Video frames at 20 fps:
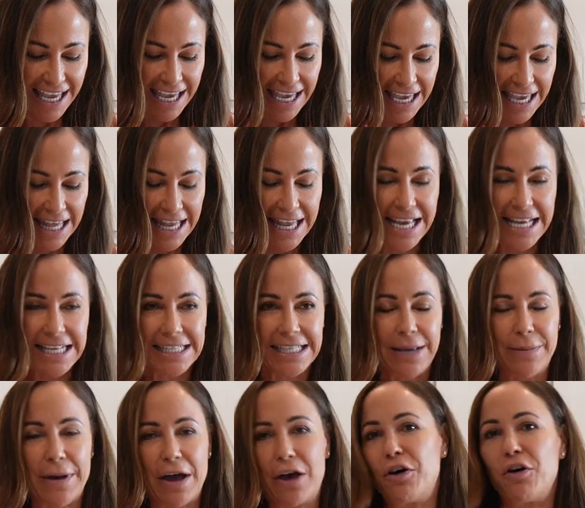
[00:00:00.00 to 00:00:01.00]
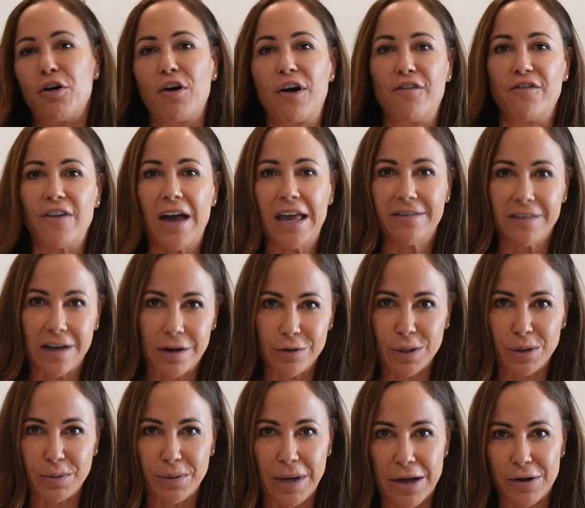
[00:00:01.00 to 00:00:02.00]
it is about a five
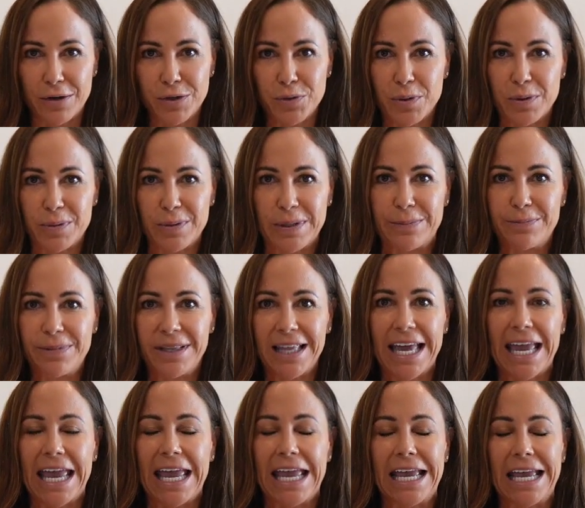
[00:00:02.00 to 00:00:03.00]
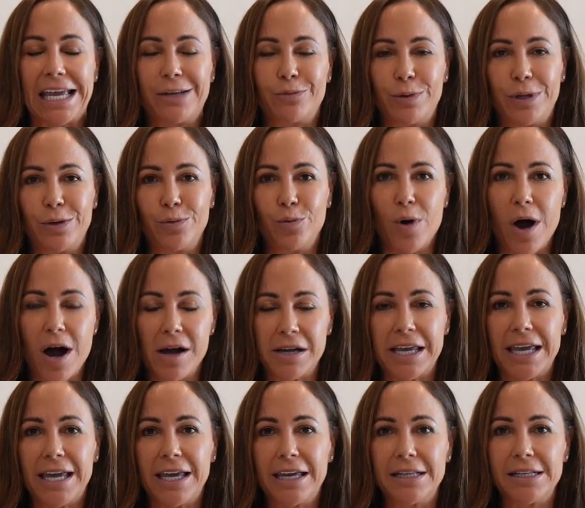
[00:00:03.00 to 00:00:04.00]
hour round where we play and we
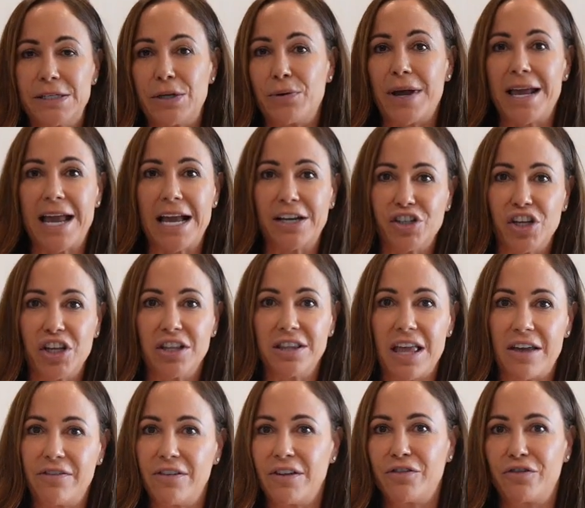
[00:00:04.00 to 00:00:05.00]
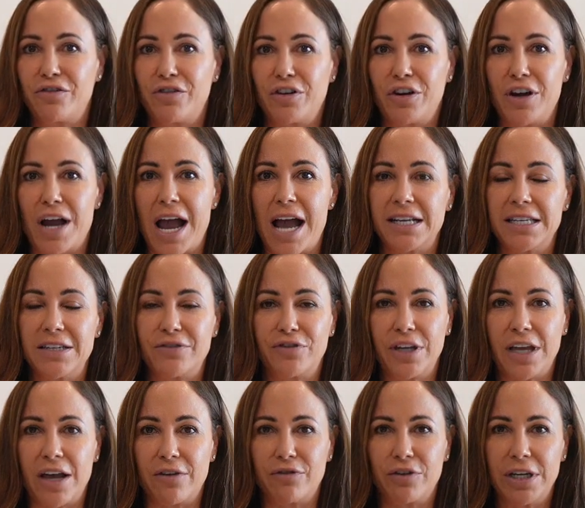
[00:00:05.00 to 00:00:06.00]
walk it. So I actually love it for active
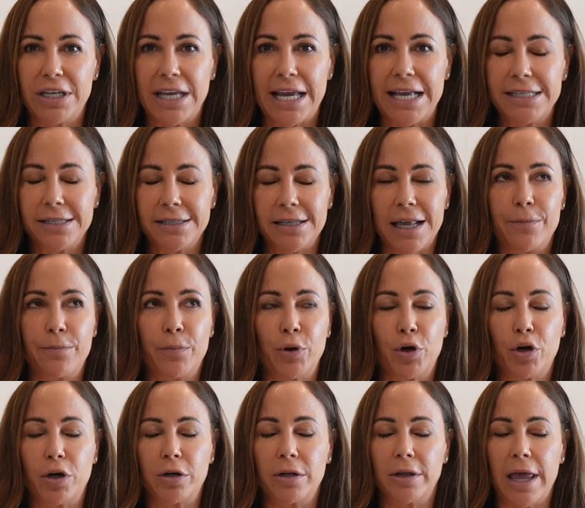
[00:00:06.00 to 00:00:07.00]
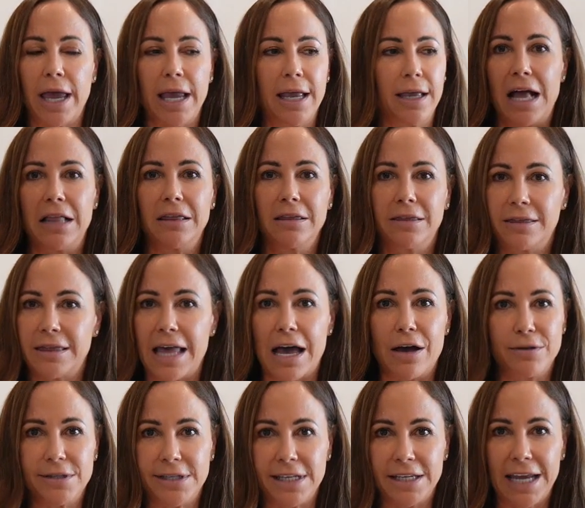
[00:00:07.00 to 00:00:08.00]
recovery days because I burn like a
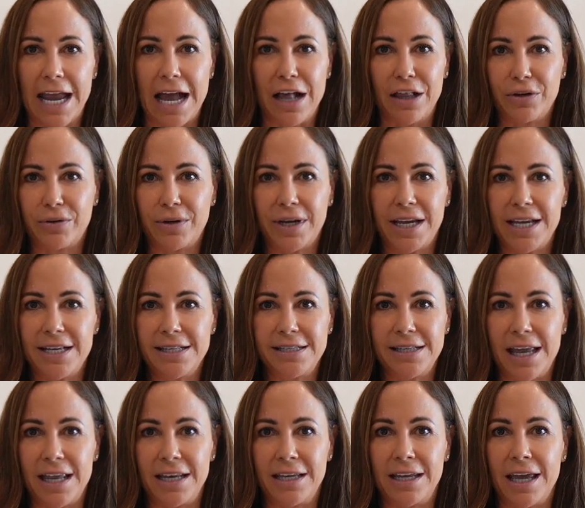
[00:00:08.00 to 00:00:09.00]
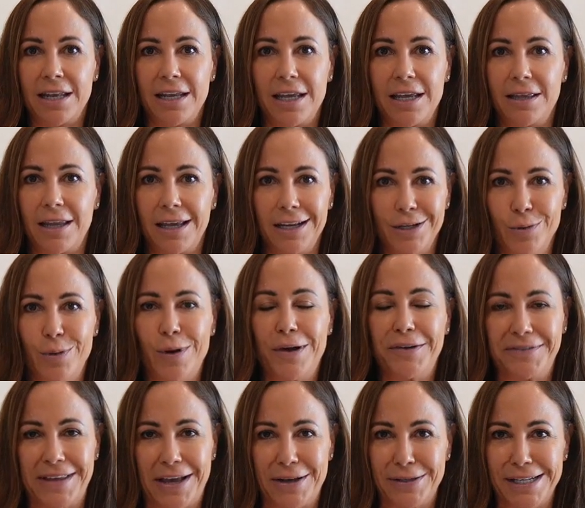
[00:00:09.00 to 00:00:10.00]
thousand calories and get in like
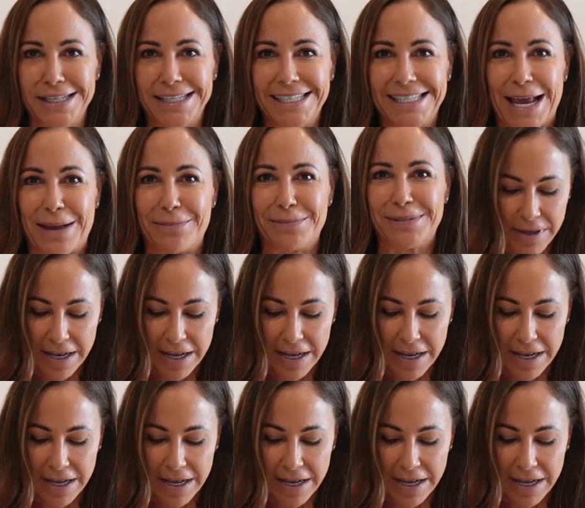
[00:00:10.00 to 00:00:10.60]
12,000 steps.